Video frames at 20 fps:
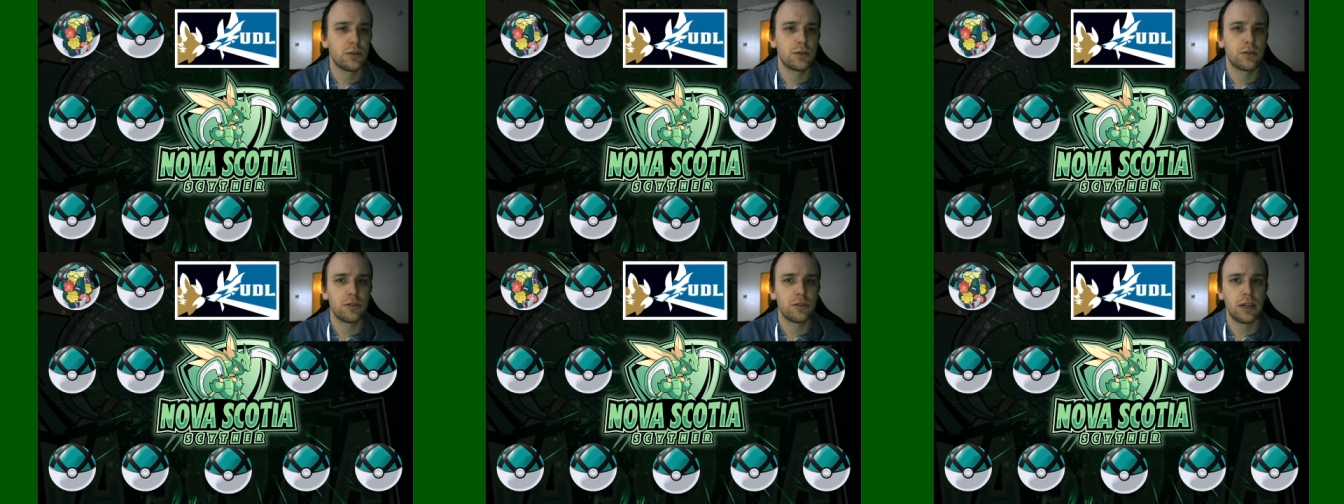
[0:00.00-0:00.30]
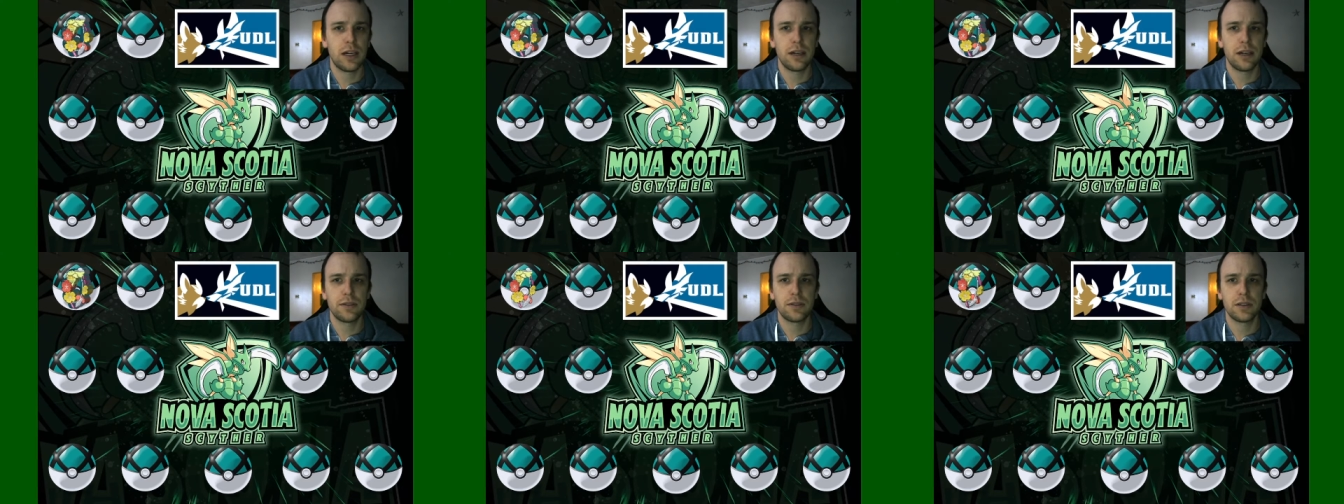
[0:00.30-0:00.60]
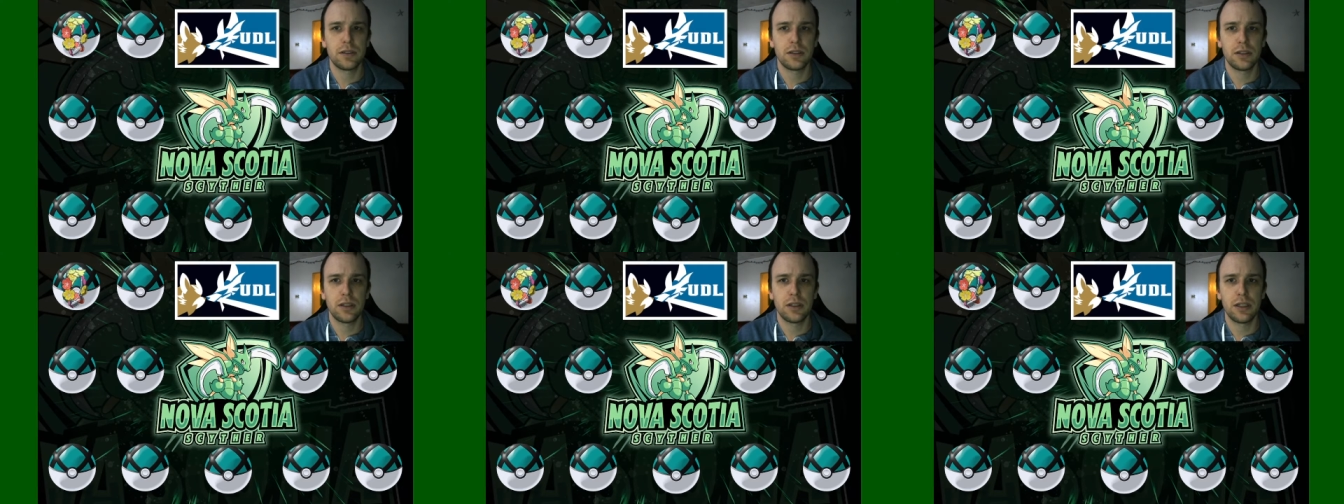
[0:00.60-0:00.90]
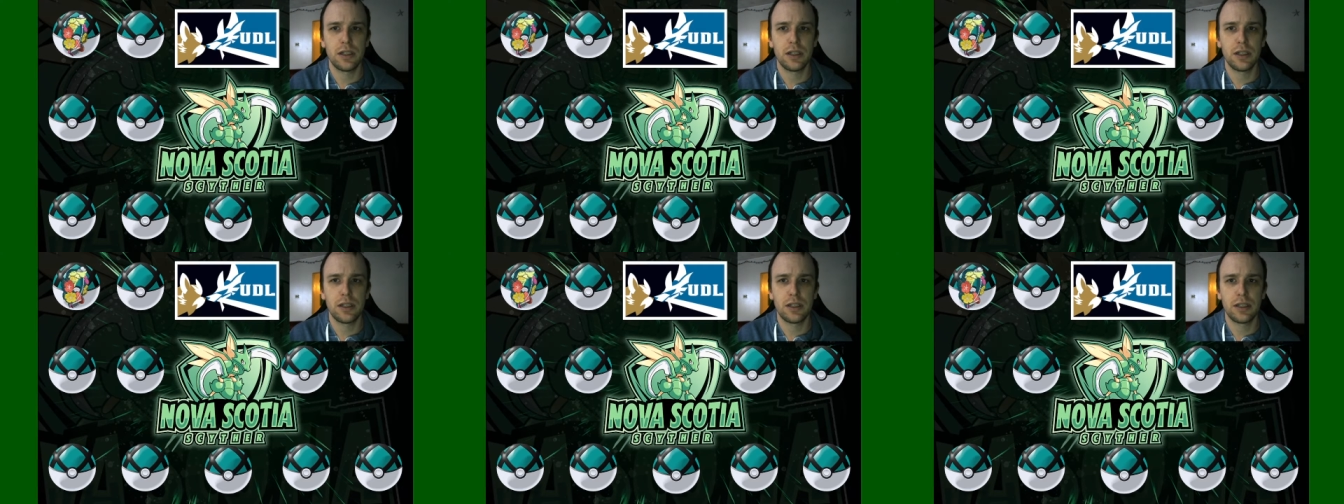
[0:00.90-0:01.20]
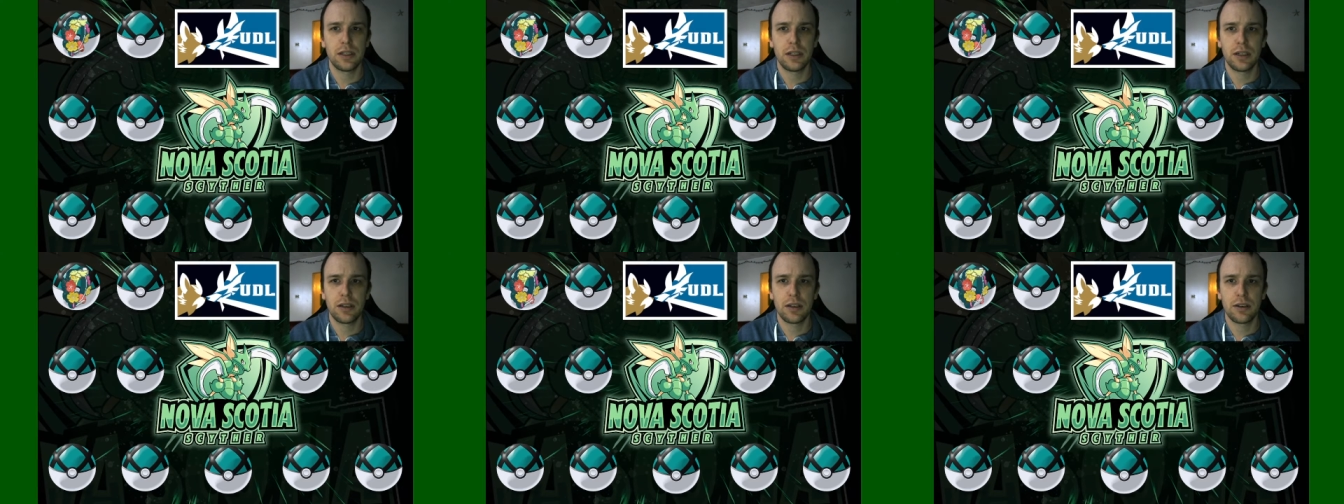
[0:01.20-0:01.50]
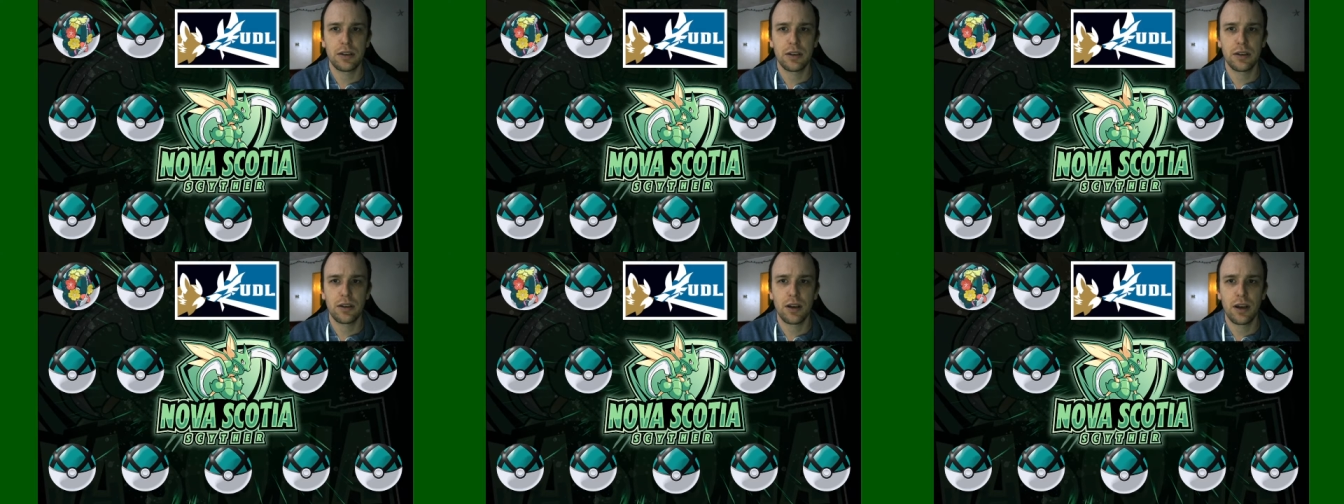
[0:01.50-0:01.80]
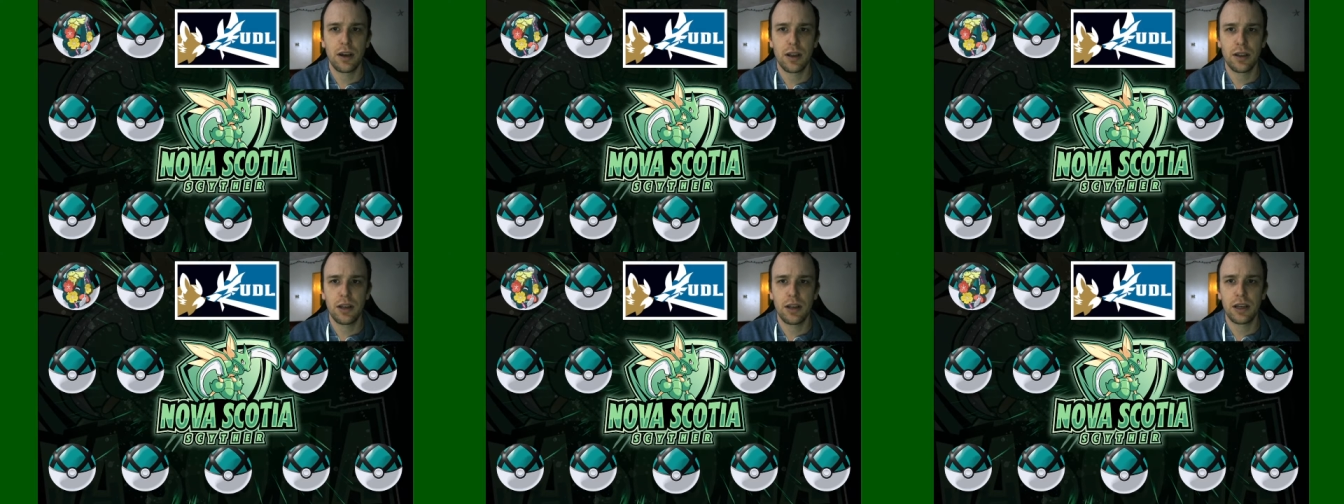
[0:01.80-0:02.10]
draft
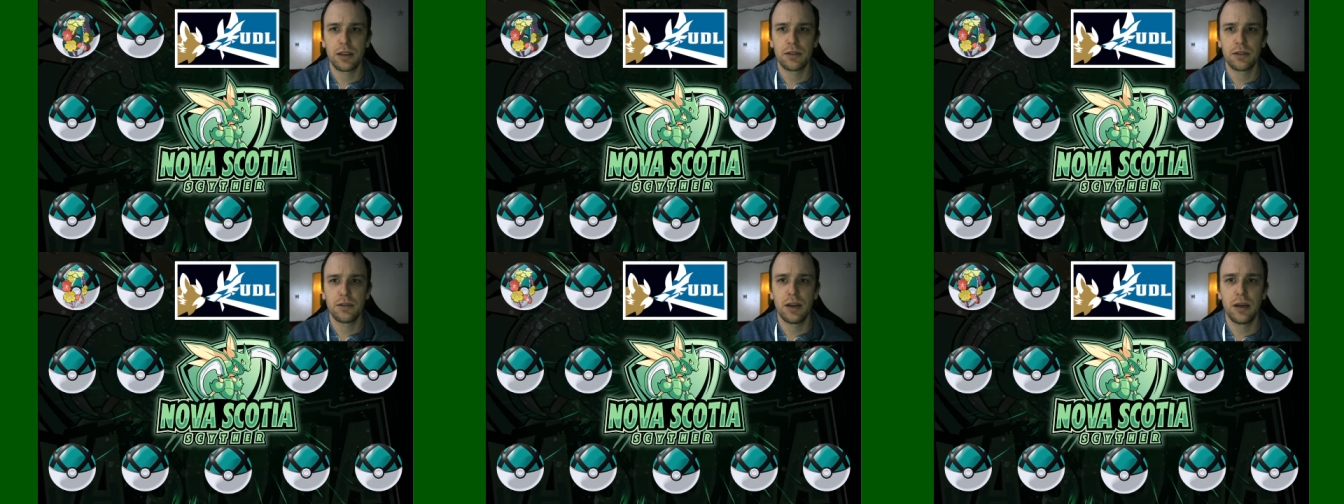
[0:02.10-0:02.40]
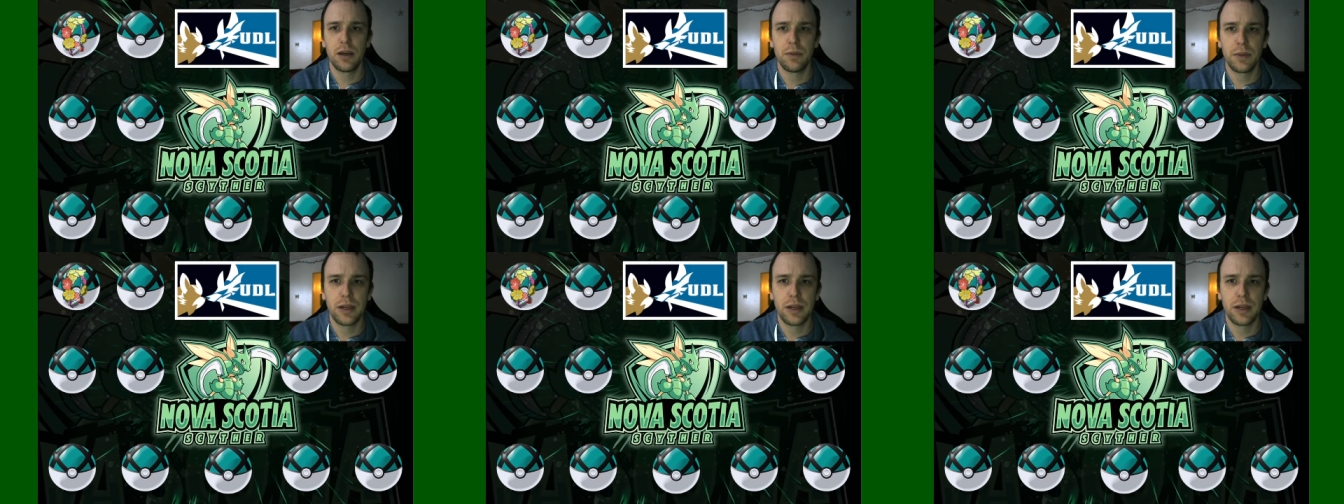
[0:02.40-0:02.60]
the next round,